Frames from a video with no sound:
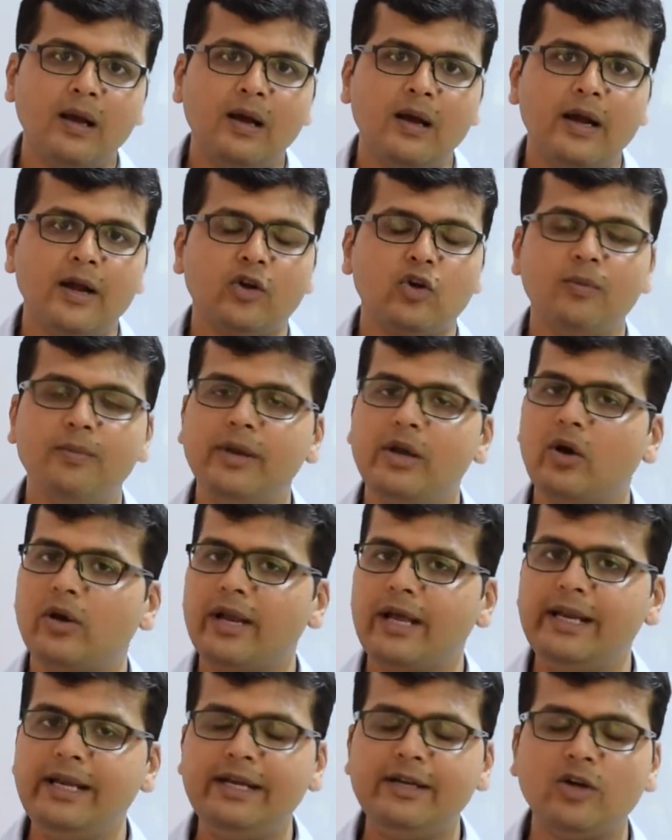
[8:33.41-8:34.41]
It could be on
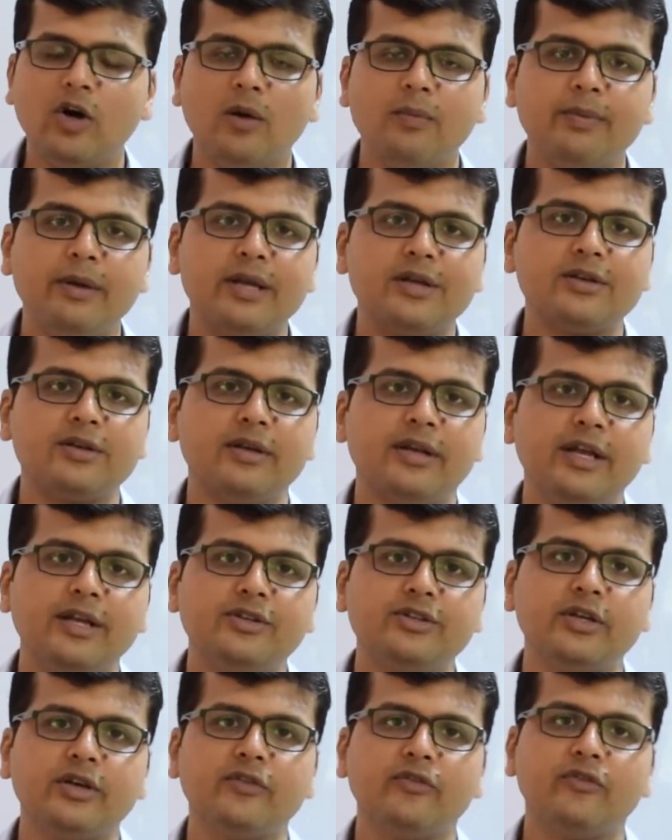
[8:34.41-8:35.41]
any topic
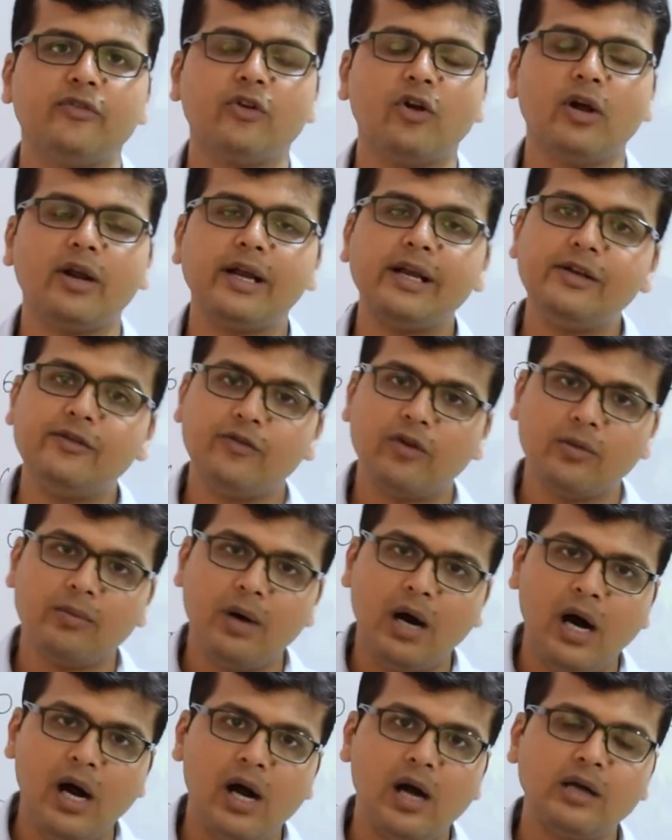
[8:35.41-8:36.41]
ranging from
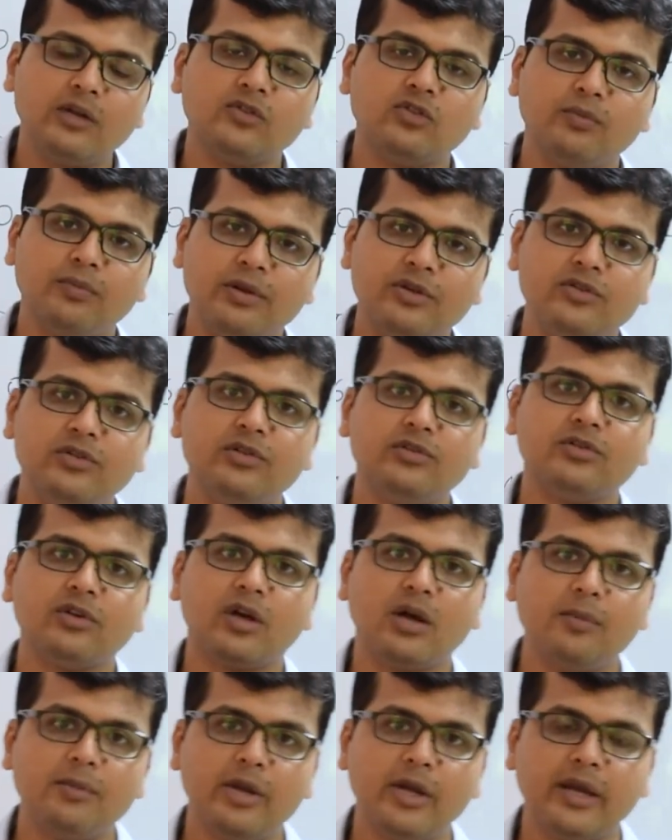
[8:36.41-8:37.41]
arts or business or
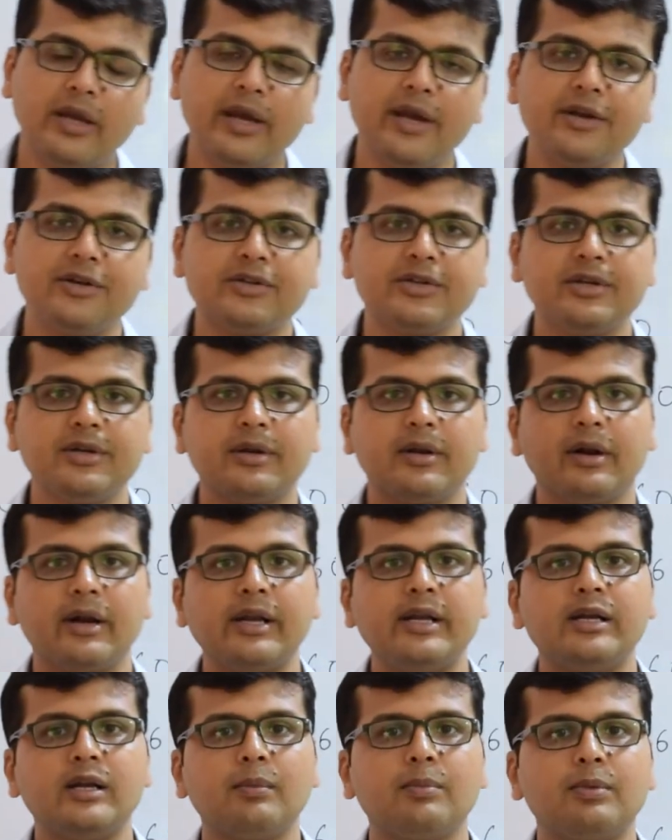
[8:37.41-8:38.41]
communication
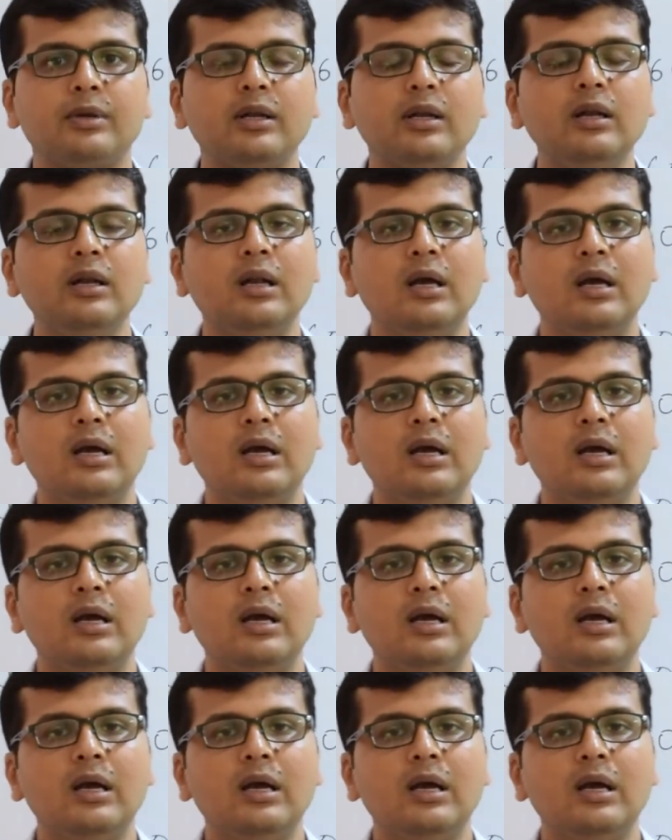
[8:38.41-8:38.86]
right up till